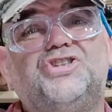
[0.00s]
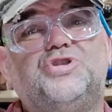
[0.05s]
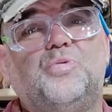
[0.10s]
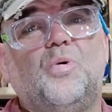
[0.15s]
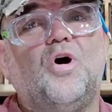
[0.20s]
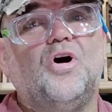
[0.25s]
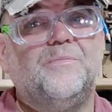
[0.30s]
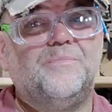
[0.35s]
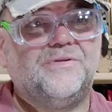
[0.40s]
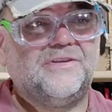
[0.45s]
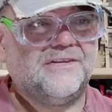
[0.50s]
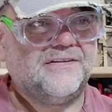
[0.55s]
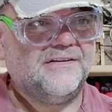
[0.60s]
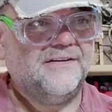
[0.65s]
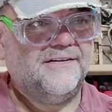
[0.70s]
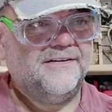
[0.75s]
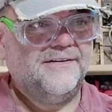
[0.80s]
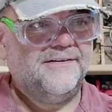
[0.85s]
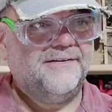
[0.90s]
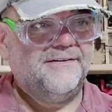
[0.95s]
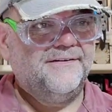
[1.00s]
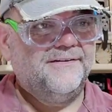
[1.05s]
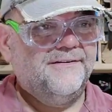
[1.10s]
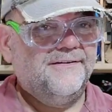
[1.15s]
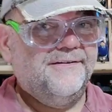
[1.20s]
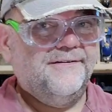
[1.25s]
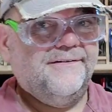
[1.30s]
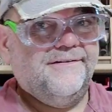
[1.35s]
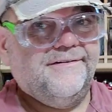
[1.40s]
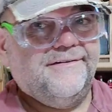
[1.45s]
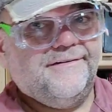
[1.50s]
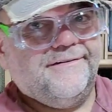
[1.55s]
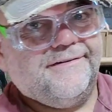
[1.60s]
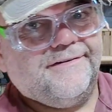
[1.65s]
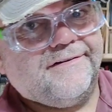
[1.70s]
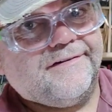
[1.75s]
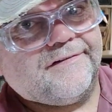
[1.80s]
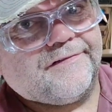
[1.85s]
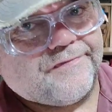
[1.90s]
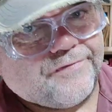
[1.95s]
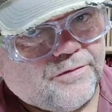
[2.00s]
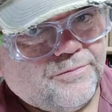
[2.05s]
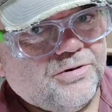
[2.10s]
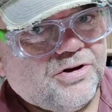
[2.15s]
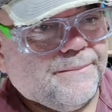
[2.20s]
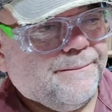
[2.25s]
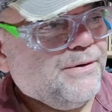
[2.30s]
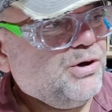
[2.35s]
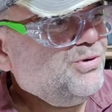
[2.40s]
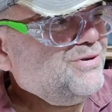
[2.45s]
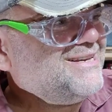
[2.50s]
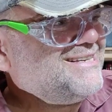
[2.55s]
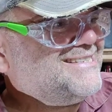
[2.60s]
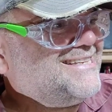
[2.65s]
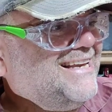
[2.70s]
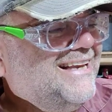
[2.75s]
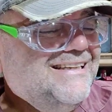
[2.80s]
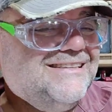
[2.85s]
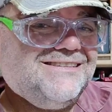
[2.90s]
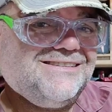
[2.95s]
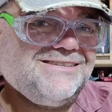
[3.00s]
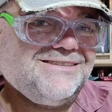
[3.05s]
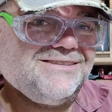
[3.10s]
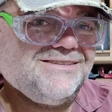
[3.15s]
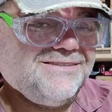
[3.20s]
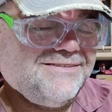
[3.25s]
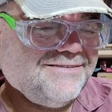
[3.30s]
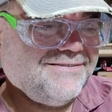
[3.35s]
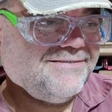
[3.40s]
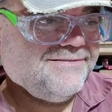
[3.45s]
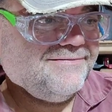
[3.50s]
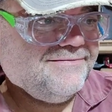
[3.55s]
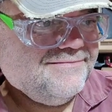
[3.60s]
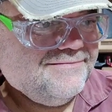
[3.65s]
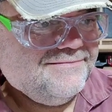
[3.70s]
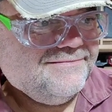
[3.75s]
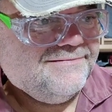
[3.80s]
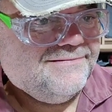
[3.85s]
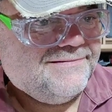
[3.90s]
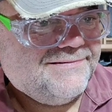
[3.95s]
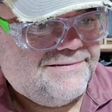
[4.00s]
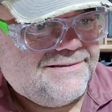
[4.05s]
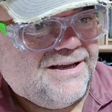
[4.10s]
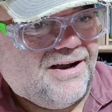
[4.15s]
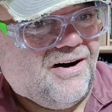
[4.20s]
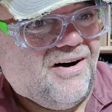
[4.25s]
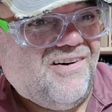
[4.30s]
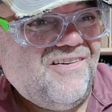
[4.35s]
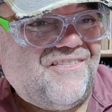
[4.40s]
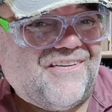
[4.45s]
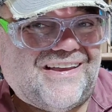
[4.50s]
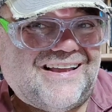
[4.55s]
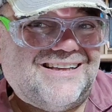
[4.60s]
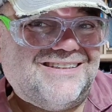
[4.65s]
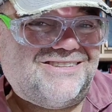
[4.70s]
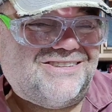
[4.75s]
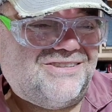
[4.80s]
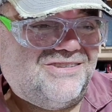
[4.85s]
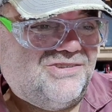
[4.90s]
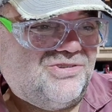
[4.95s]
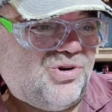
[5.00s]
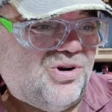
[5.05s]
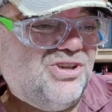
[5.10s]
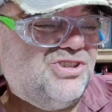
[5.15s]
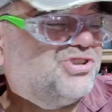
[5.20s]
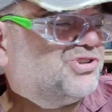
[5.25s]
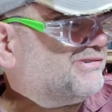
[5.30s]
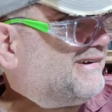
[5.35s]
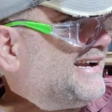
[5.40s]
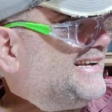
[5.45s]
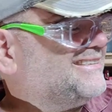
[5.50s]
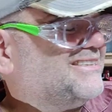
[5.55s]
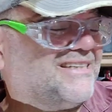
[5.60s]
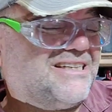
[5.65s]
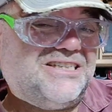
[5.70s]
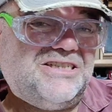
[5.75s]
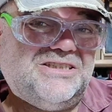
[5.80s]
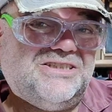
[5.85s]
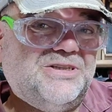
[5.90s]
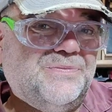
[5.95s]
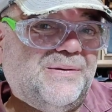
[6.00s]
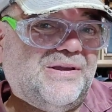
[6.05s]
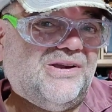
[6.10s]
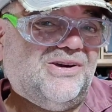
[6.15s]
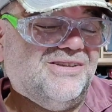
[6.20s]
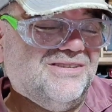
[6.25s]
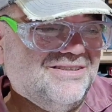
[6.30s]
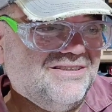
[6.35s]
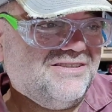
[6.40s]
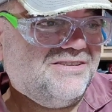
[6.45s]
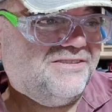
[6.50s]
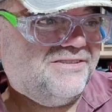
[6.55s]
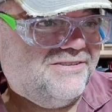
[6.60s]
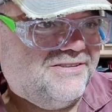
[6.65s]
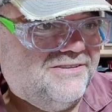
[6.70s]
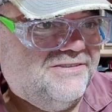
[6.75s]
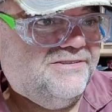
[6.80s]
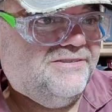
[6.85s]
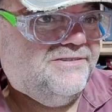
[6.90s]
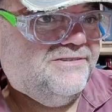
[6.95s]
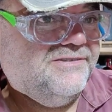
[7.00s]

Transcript: swiped from communities? I think it's quite tragic, to be honest.